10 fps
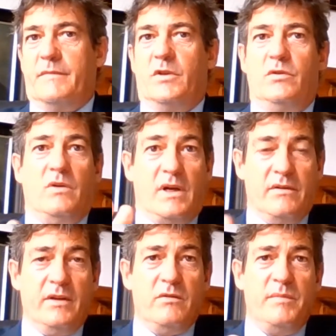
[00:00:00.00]
Do you
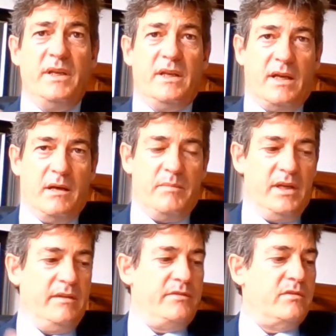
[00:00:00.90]
agree with me? I
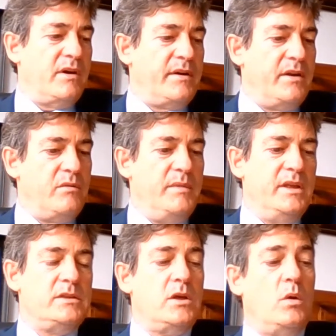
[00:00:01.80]
believe you agree with me.
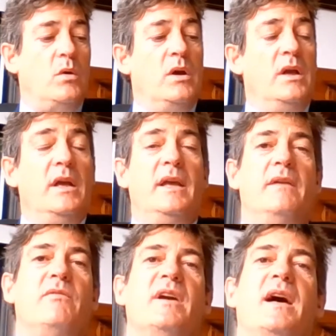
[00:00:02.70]
So
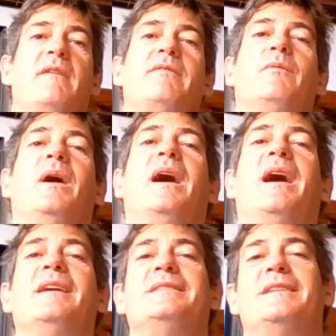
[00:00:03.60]
if we have
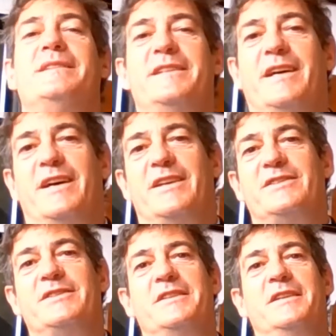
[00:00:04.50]
100 shares,
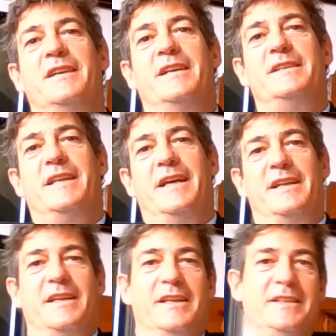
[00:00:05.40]

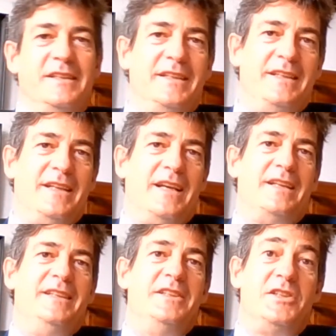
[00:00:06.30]
then the
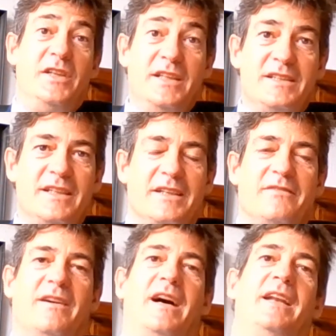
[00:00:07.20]
intrinsic
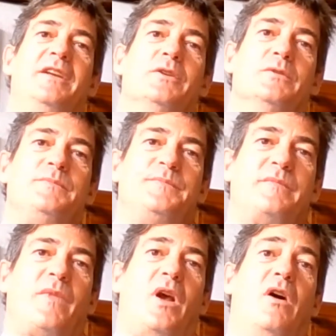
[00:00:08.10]
value
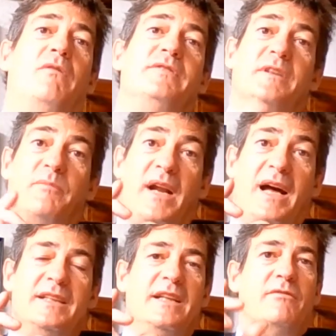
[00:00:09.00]
of the
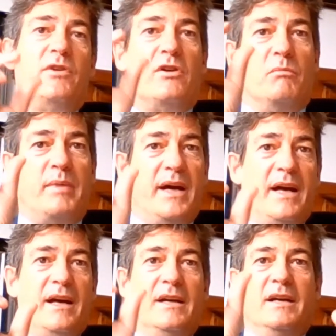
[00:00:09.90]
brand, if we compare